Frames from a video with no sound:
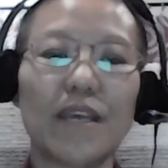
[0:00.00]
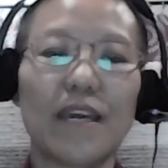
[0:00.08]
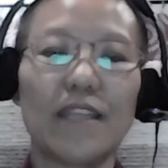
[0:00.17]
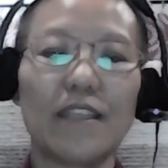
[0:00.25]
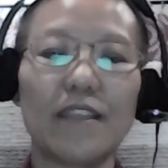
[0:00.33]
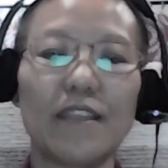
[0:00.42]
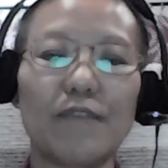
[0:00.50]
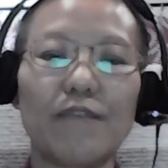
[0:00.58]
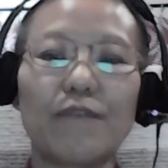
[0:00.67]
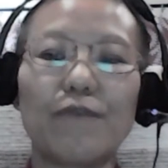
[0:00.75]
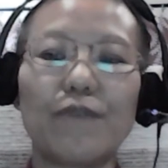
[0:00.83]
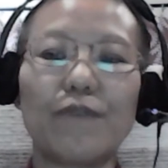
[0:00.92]
And then the
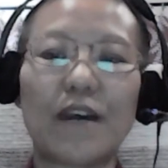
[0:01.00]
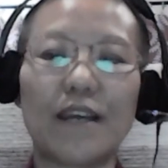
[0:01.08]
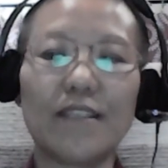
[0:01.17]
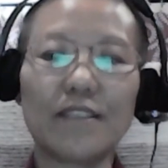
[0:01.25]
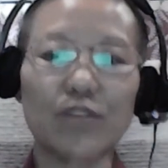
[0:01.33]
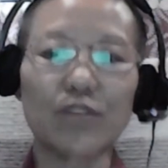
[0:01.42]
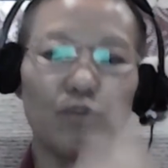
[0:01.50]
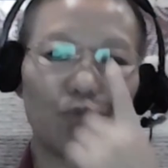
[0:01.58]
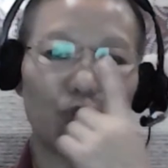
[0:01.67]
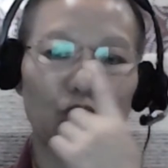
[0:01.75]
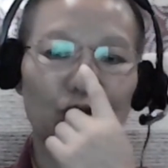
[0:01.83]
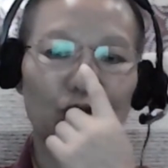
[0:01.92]
eyes, you
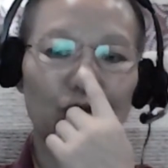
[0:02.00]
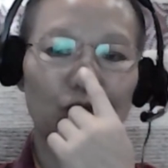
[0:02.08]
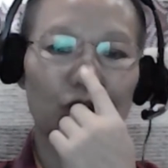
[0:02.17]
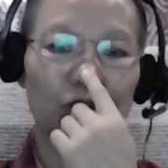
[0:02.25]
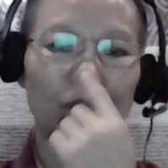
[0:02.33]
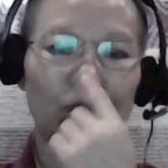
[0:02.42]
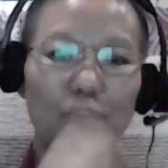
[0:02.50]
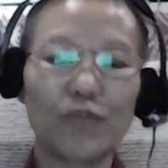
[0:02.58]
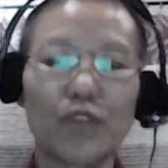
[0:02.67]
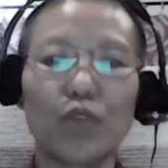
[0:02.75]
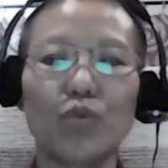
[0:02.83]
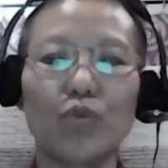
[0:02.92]
focus on the tip of
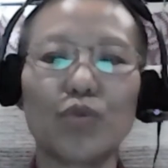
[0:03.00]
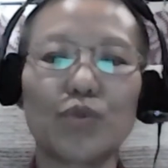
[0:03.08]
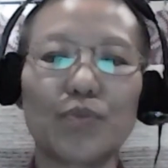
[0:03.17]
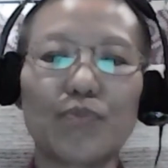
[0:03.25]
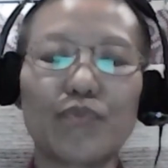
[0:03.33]
the nose,